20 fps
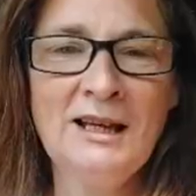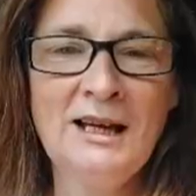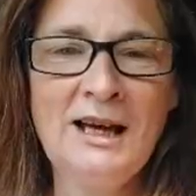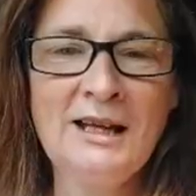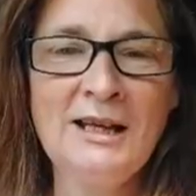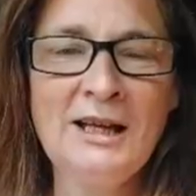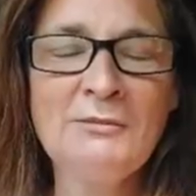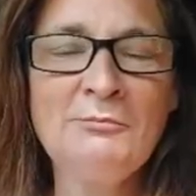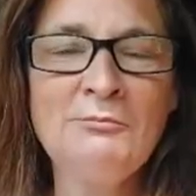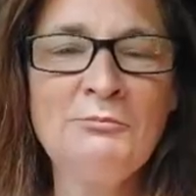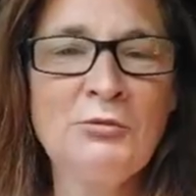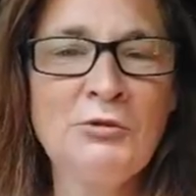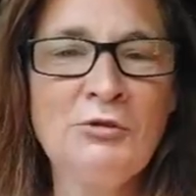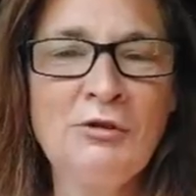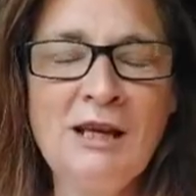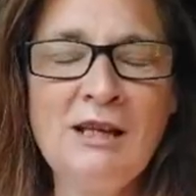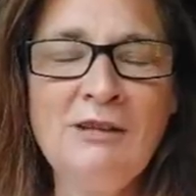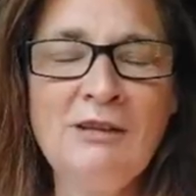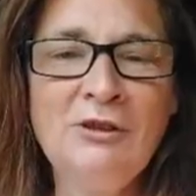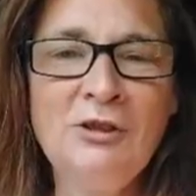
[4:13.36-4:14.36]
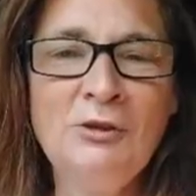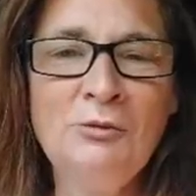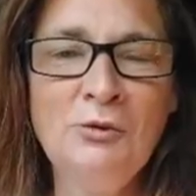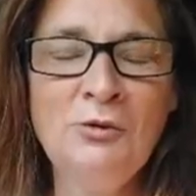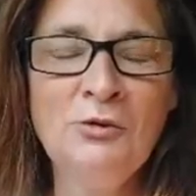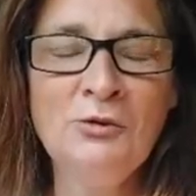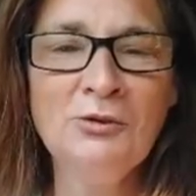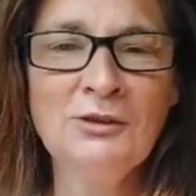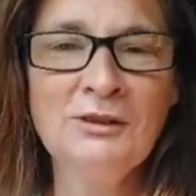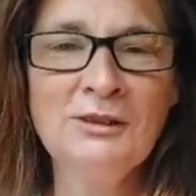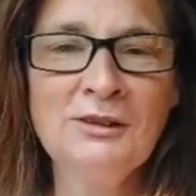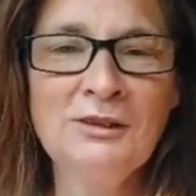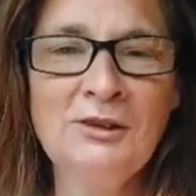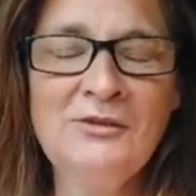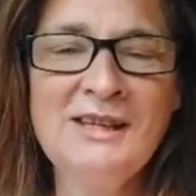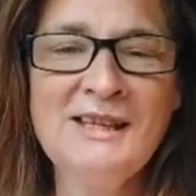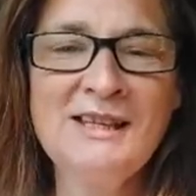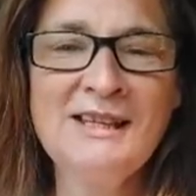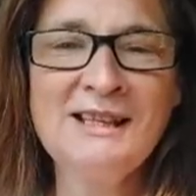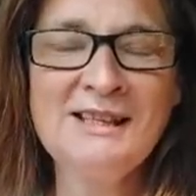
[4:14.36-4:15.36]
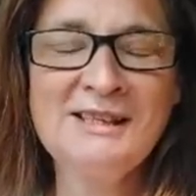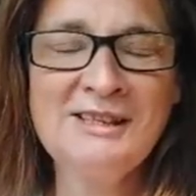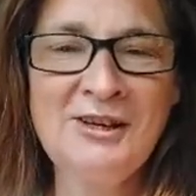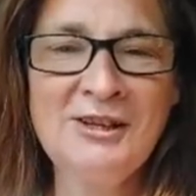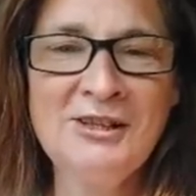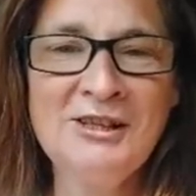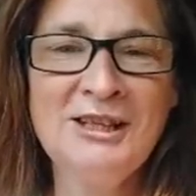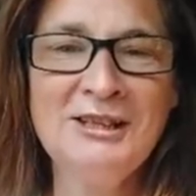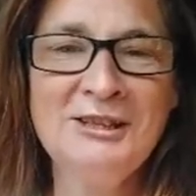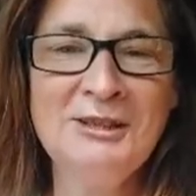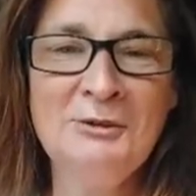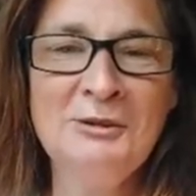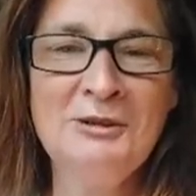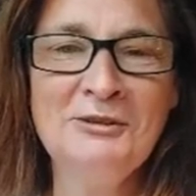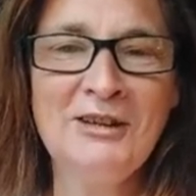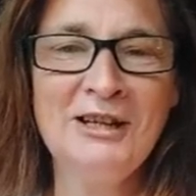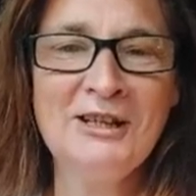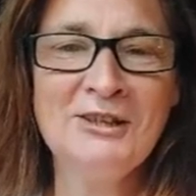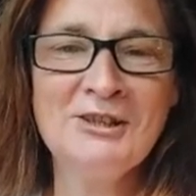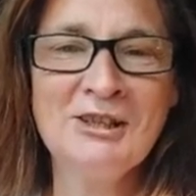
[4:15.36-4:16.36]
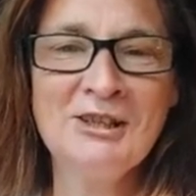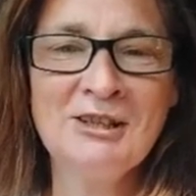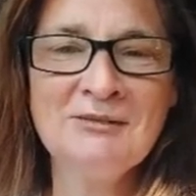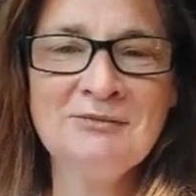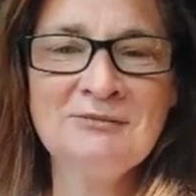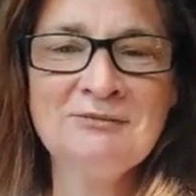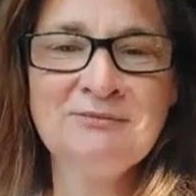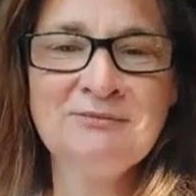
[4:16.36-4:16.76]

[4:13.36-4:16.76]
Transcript: And I pray for you all on this exciting new adventure.